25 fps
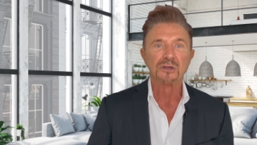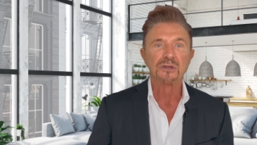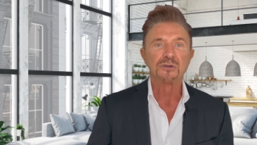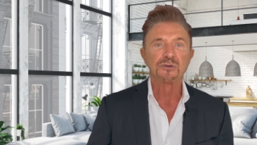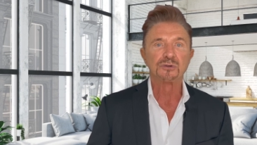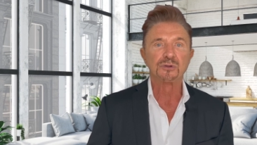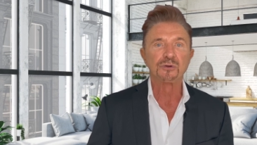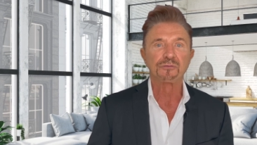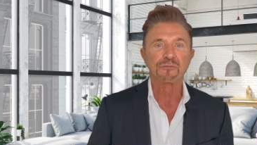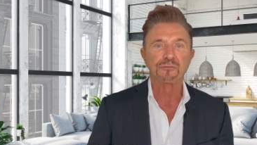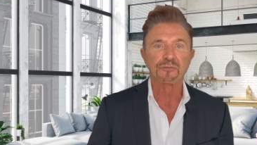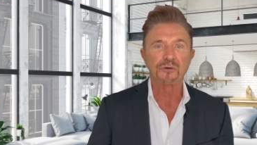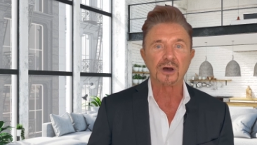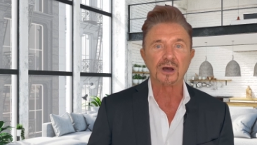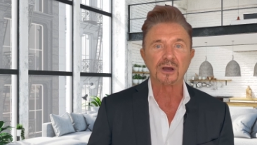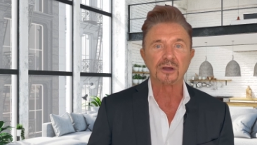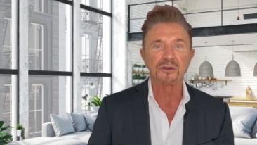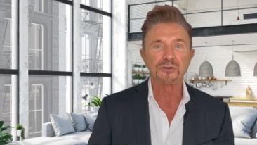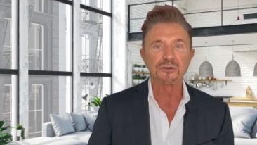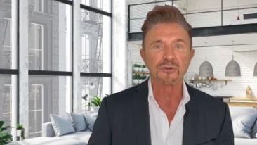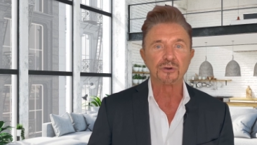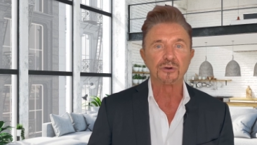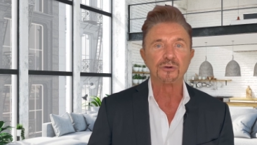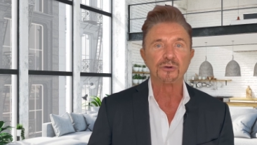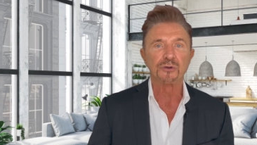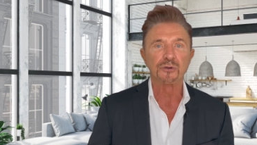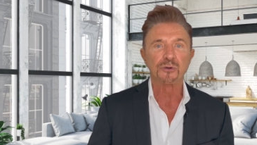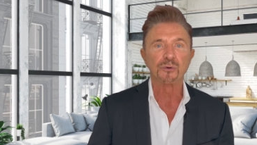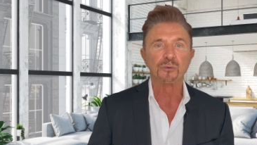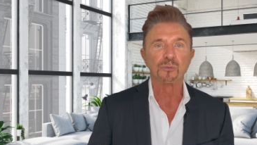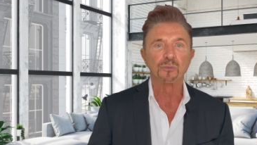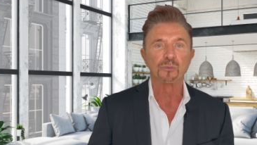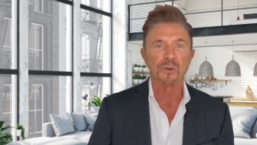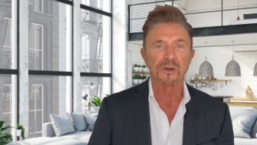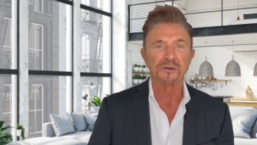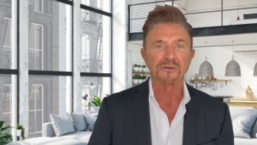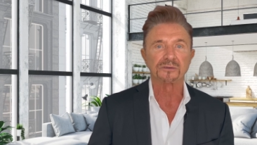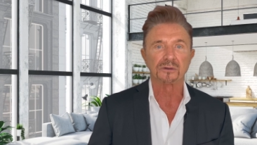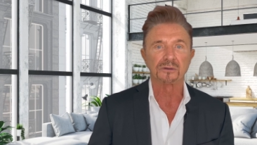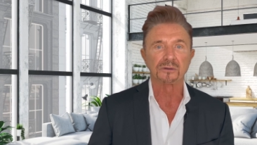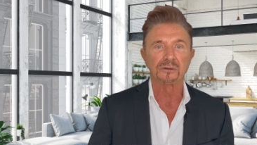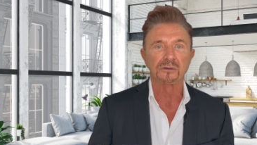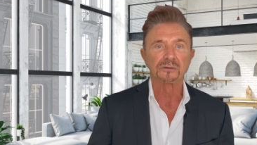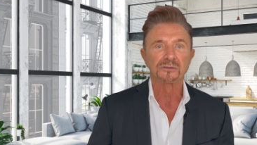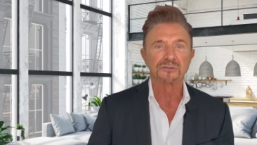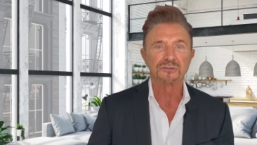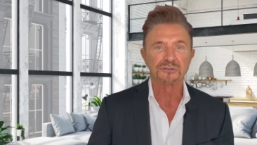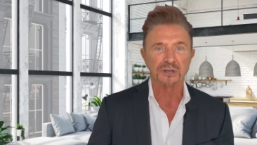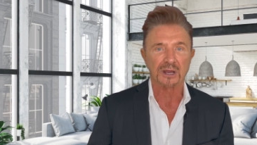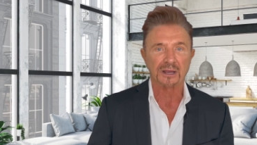to fund your new
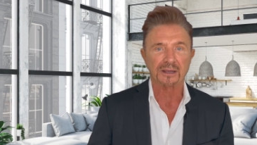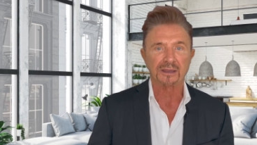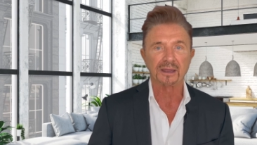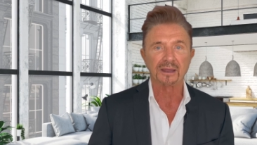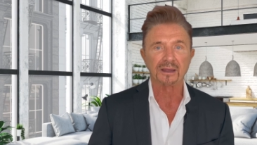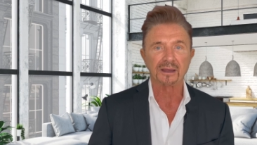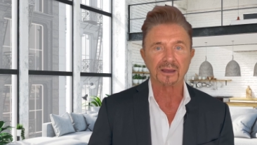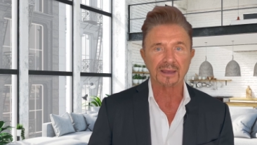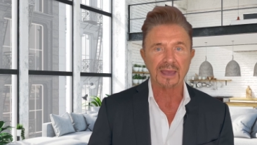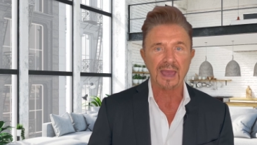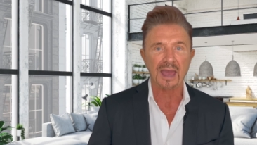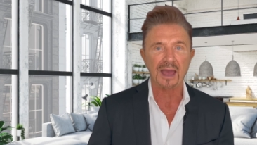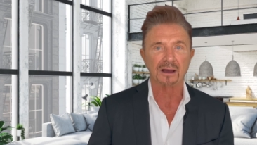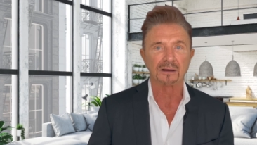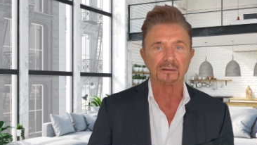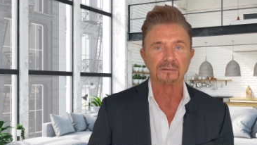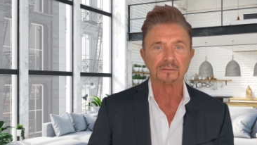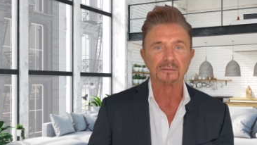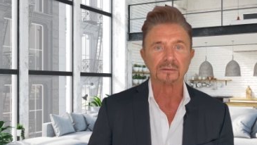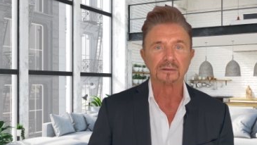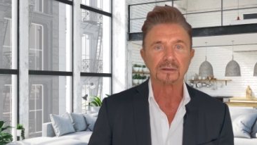rental checking account.